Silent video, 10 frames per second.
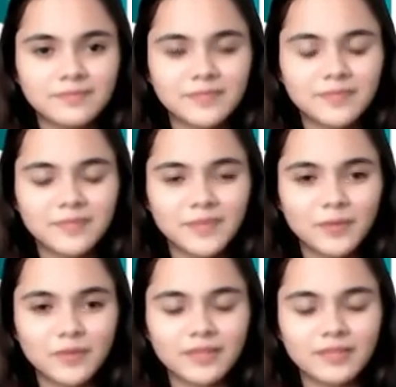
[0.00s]

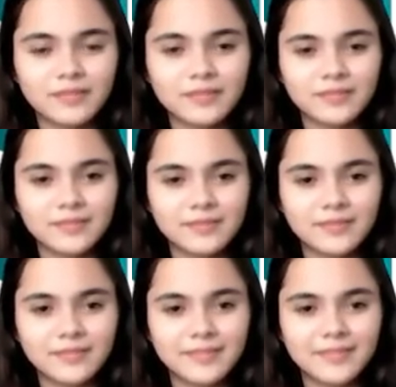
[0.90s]

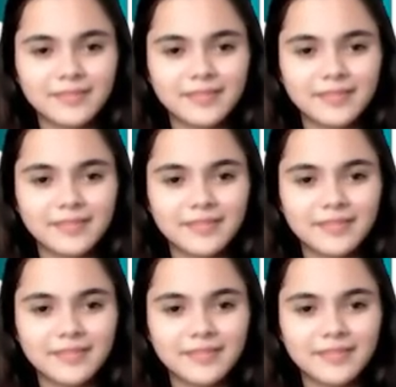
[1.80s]
No words are spoken by the person on screen.